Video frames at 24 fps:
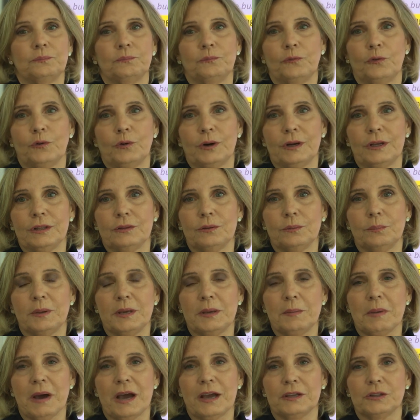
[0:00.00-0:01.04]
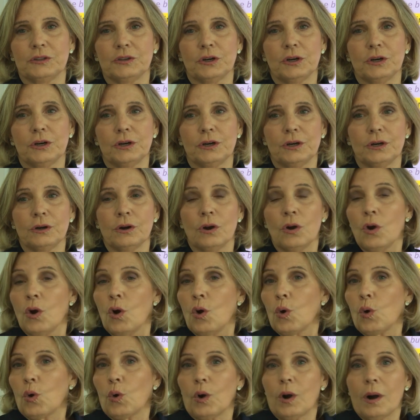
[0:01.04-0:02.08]
for it to be my turn,
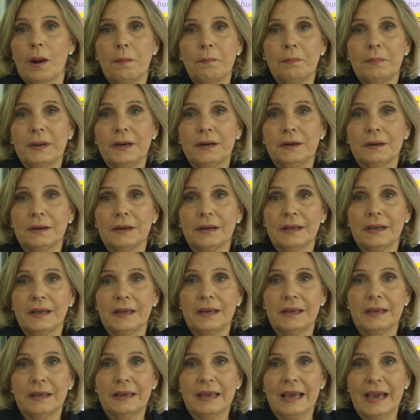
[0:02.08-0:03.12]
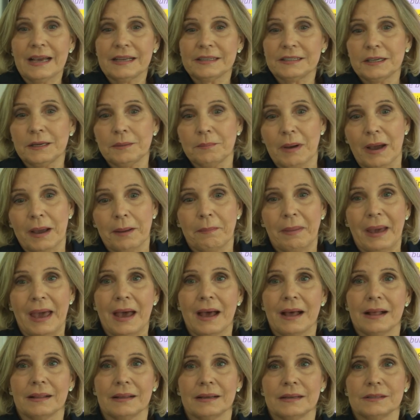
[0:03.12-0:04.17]
or I'm merely catching my
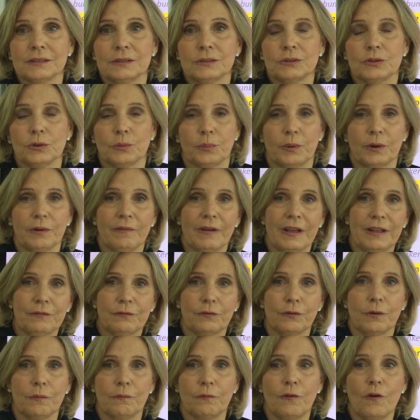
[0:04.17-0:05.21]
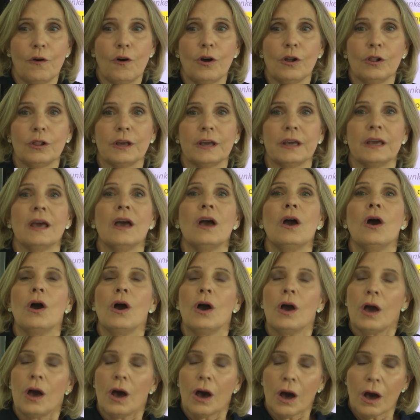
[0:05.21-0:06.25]
balance to prevent from falling.
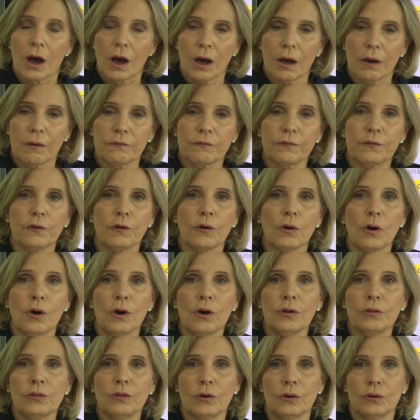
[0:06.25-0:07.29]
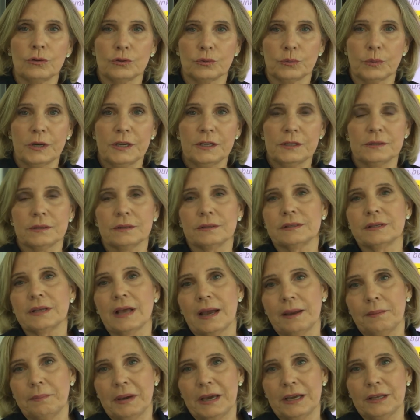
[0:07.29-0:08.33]
For all those reasons,
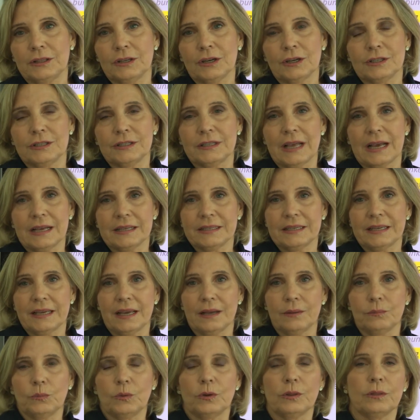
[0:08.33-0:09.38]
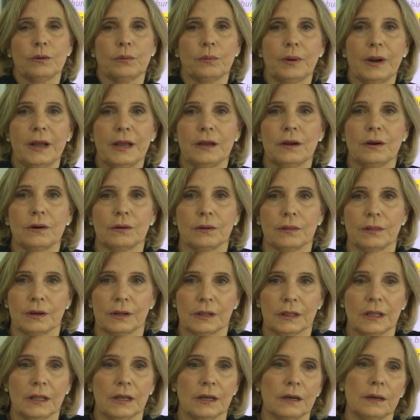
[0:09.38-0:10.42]
I may touch that sand with the rake or the
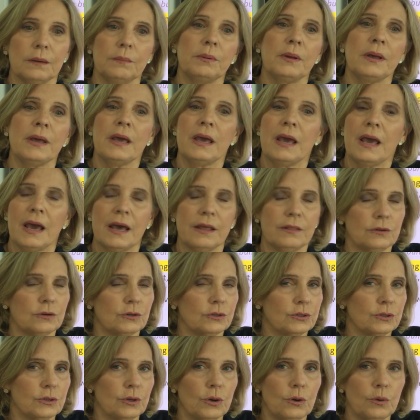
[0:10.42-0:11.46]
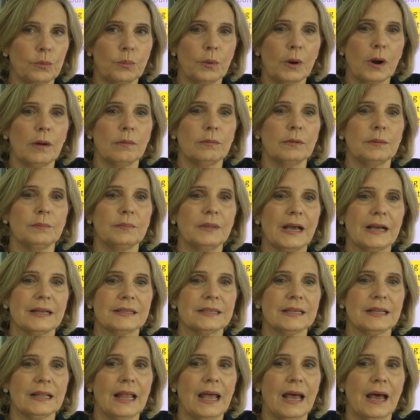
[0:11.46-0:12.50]
club, and there's no problem,
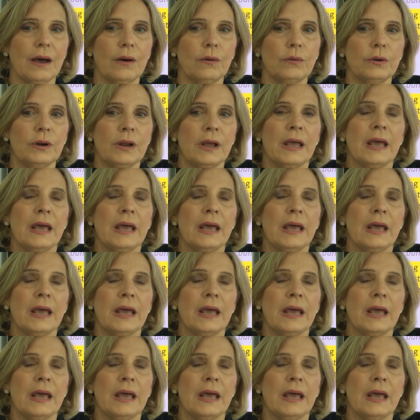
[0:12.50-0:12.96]
that's allowed.